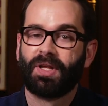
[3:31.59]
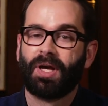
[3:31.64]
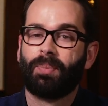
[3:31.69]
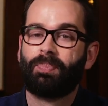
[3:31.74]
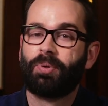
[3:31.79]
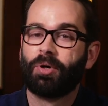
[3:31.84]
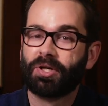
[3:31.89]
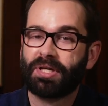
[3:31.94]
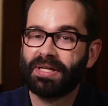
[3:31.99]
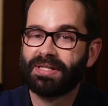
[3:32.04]
A
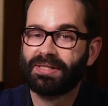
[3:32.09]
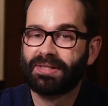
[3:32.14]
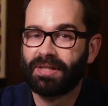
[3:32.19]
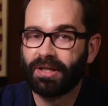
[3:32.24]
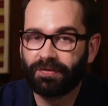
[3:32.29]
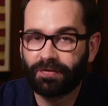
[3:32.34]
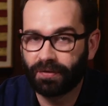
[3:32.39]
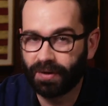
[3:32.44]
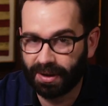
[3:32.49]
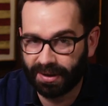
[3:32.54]
book is
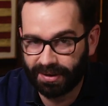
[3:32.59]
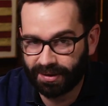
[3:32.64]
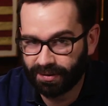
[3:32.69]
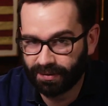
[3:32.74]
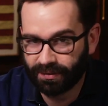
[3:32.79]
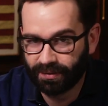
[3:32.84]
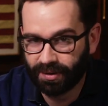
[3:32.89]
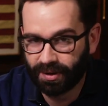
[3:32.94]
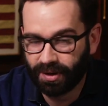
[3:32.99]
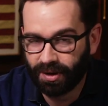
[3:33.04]
different.
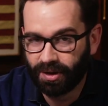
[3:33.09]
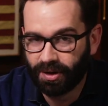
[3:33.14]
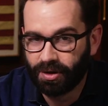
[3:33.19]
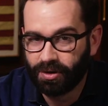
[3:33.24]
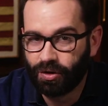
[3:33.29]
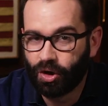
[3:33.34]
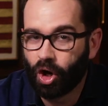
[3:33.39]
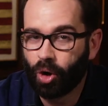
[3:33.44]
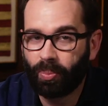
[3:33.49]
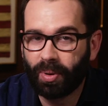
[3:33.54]

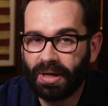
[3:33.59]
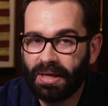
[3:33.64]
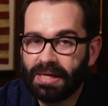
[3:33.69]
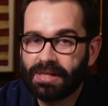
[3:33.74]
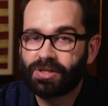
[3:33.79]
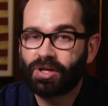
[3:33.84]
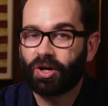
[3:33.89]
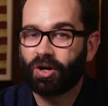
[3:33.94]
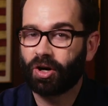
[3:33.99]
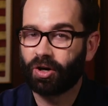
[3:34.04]
Nobody
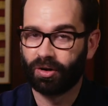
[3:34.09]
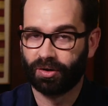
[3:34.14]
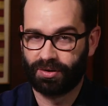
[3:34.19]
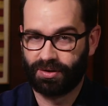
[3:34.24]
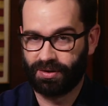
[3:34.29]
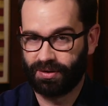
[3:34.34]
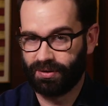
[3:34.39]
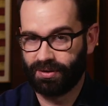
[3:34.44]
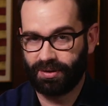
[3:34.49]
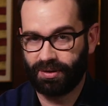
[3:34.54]
is
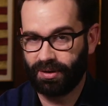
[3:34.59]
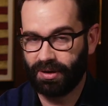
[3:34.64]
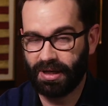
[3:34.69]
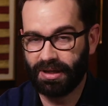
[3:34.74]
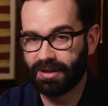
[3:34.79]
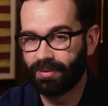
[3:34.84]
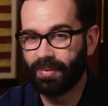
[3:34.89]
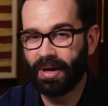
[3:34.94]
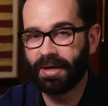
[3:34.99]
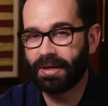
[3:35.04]
hurt
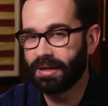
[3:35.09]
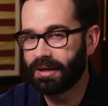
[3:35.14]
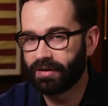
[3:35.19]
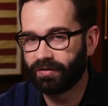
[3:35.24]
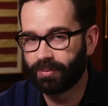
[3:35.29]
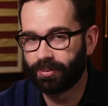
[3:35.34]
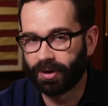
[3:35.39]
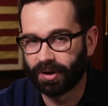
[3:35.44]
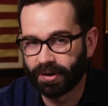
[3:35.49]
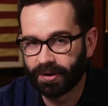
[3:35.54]
in the making
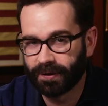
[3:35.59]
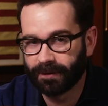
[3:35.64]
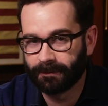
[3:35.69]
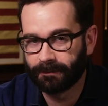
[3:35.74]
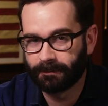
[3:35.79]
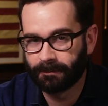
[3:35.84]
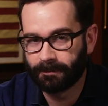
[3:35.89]
of a book.